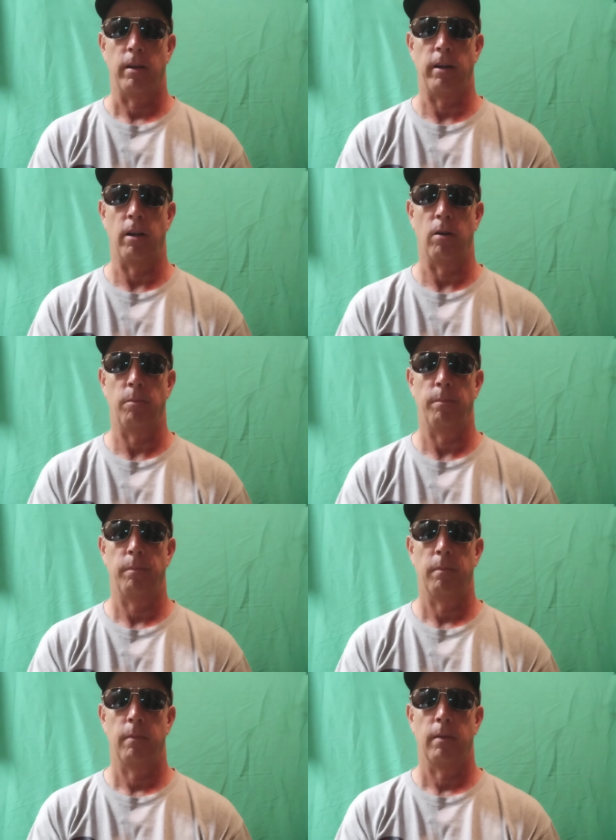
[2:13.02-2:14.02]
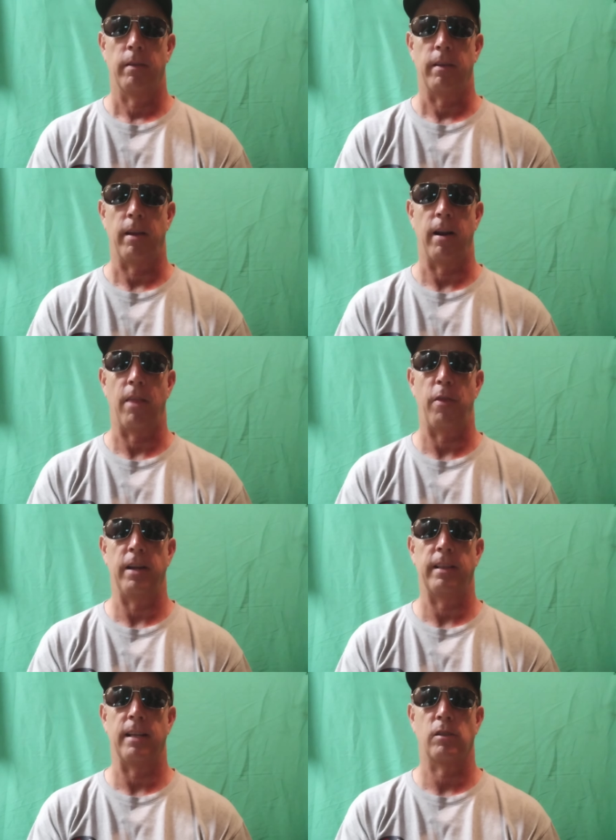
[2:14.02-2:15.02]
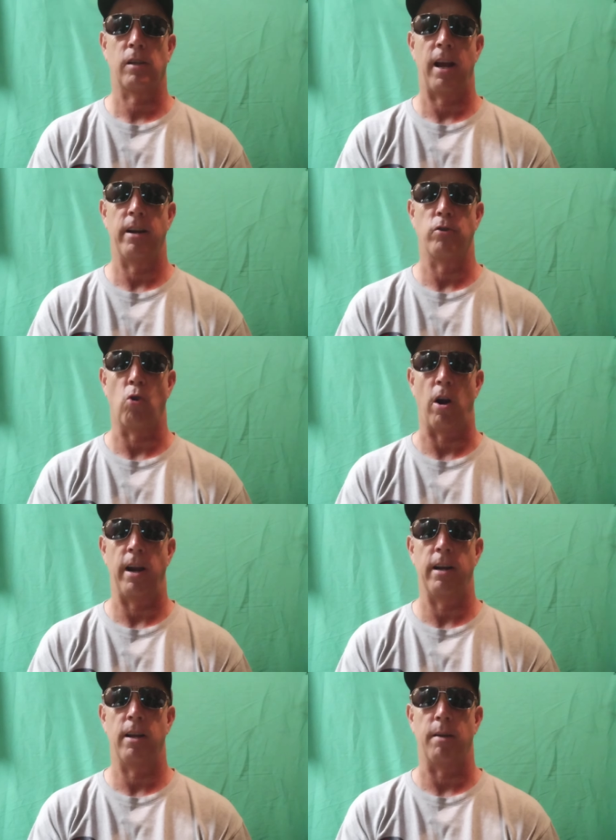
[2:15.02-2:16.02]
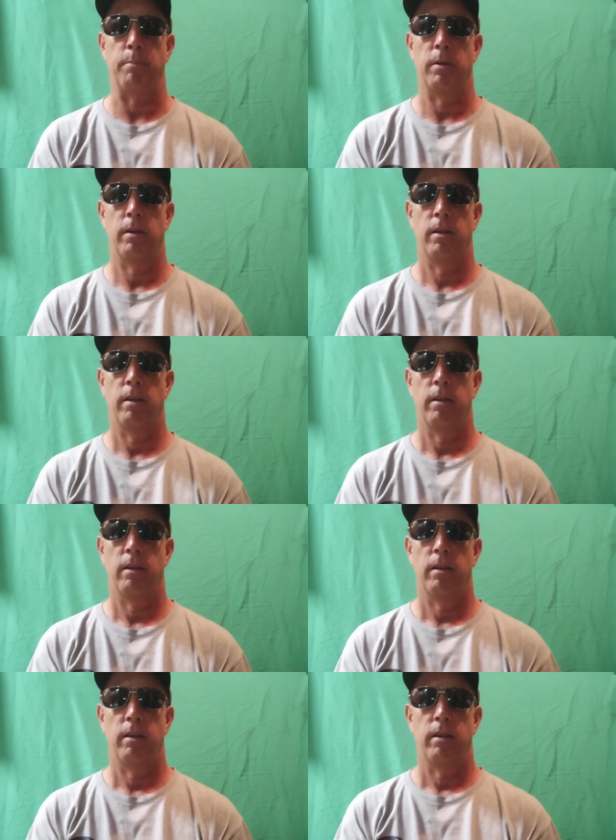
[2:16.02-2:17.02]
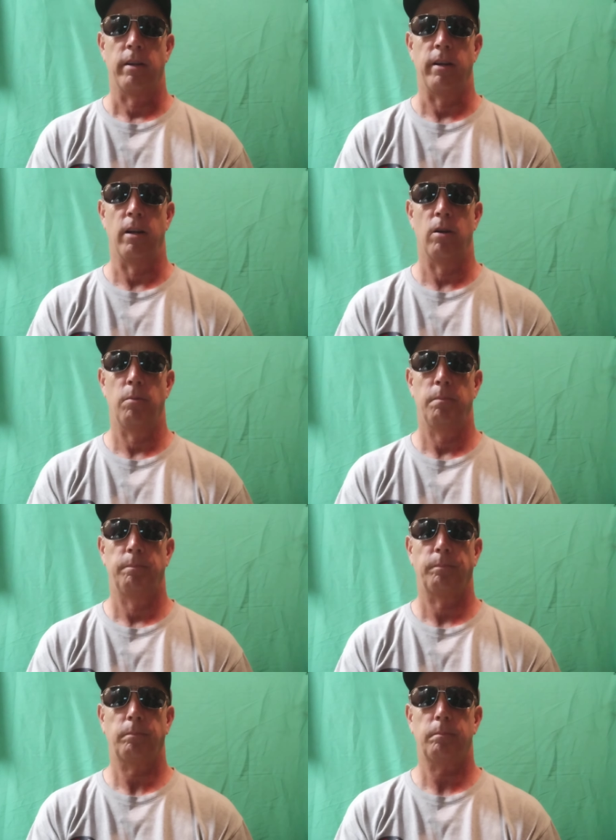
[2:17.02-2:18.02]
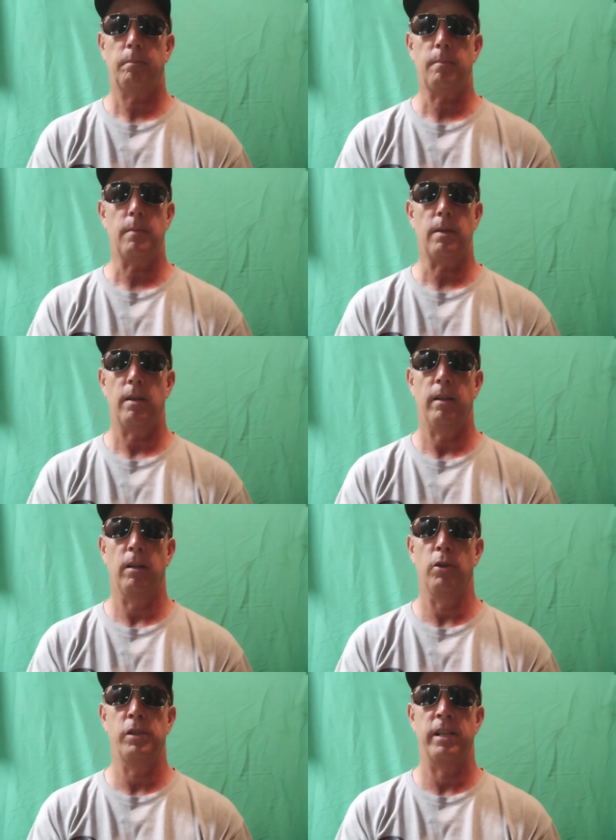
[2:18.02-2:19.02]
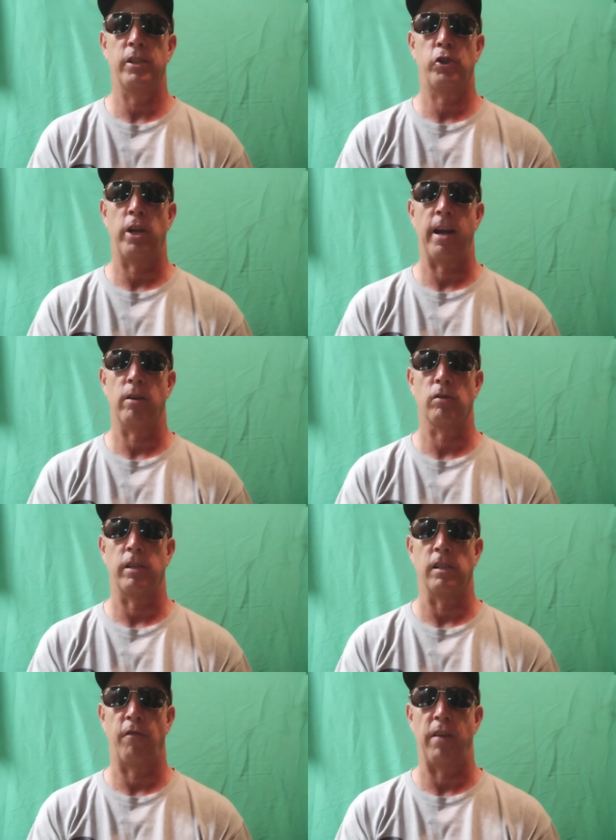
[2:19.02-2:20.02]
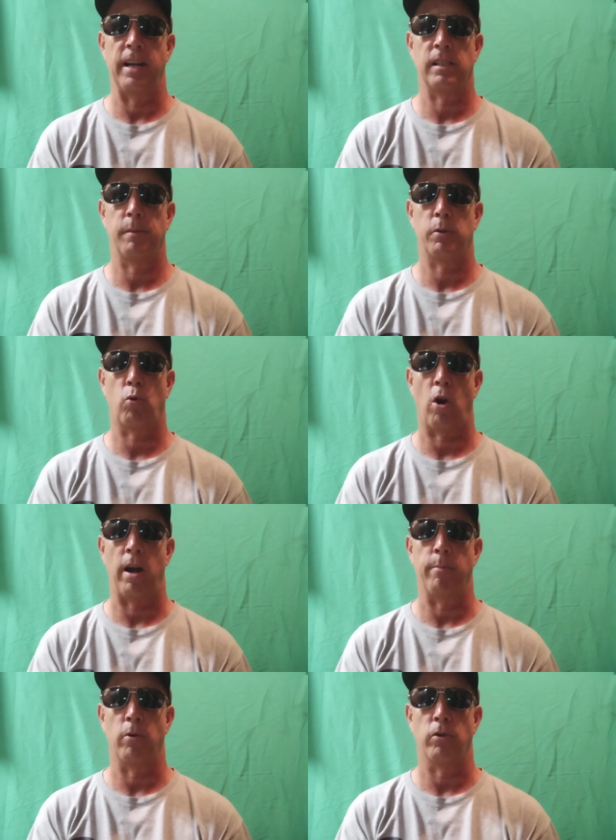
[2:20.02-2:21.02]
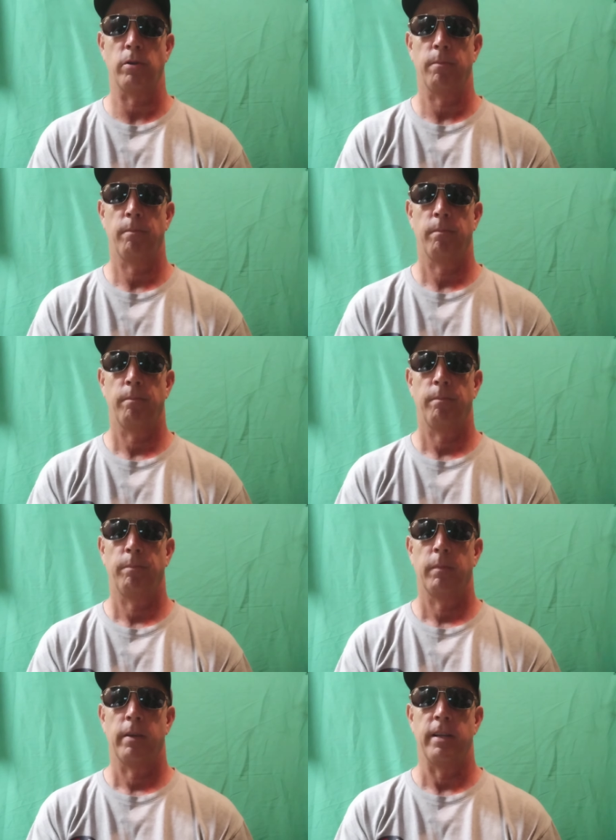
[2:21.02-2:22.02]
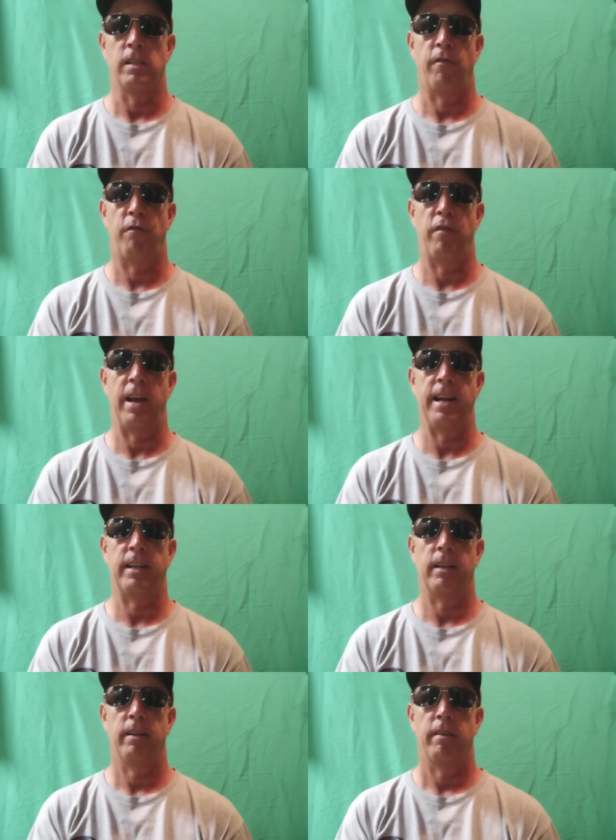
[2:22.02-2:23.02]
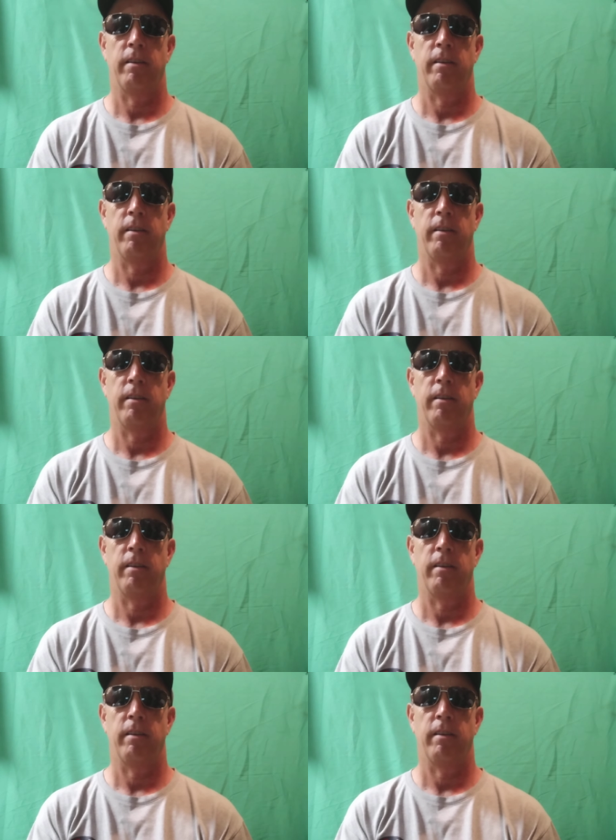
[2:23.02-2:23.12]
You know, and I think that's kind of drying up. You know, losing his channels, his fake subscribers, his fake